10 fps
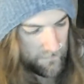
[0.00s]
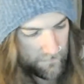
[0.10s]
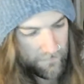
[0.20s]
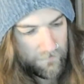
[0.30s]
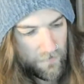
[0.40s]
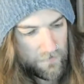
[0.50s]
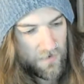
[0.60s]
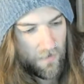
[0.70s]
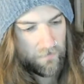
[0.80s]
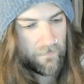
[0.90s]

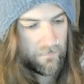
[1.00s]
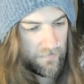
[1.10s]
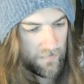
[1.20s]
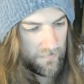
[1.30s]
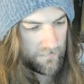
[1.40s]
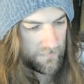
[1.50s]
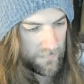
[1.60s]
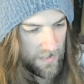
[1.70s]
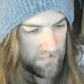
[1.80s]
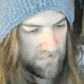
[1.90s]
Photon,
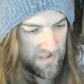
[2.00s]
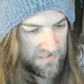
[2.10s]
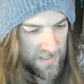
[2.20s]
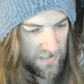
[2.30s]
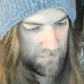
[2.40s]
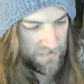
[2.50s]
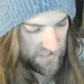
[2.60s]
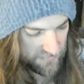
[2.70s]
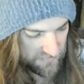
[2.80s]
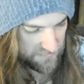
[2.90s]
a Mandela
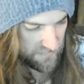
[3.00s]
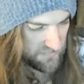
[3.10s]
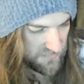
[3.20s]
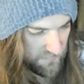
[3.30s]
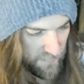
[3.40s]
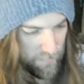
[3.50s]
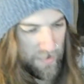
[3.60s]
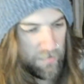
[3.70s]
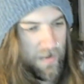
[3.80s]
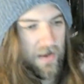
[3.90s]
Productions Sphere
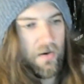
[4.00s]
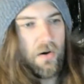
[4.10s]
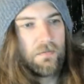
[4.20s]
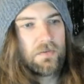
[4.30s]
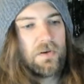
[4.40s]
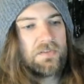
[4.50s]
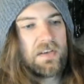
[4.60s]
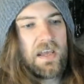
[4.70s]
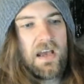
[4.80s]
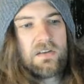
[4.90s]
paperback of Close
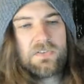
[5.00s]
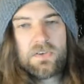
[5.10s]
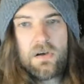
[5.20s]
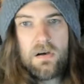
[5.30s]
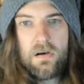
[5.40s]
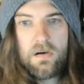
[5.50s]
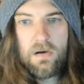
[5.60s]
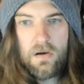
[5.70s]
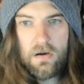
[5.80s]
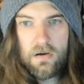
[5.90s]
Encounters
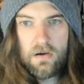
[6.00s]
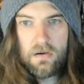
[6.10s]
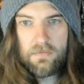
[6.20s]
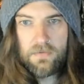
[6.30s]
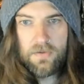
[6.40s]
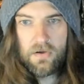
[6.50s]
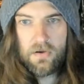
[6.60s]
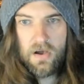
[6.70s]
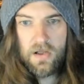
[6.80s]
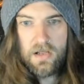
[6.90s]
of the Third
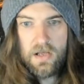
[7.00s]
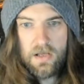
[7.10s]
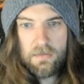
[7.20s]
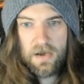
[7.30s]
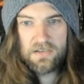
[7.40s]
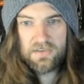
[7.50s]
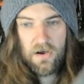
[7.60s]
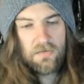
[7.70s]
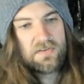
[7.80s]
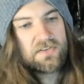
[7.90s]
Kind, based
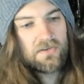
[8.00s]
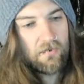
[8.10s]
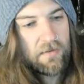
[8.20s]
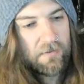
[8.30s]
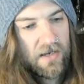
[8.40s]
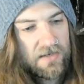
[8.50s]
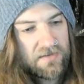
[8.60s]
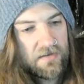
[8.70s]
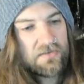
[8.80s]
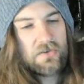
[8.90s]
on the screenplay.
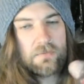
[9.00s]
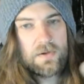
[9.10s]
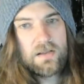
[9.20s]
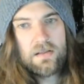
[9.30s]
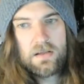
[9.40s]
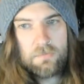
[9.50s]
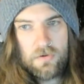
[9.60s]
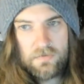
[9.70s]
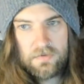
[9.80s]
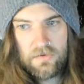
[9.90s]
So this could be the
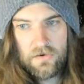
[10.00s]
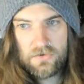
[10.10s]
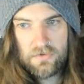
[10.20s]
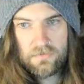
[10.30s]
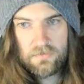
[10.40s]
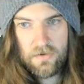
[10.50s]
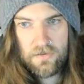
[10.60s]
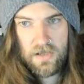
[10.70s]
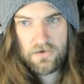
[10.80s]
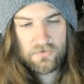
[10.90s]
movie version, not
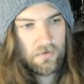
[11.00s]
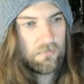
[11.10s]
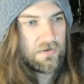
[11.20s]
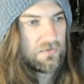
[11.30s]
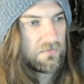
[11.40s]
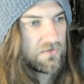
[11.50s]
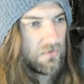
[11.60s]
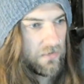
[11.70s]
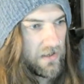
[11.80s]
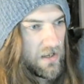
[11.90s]
the actual original
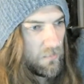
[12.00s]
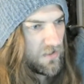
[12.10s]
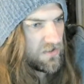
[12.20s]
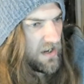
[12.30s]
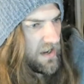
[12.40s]
story, which I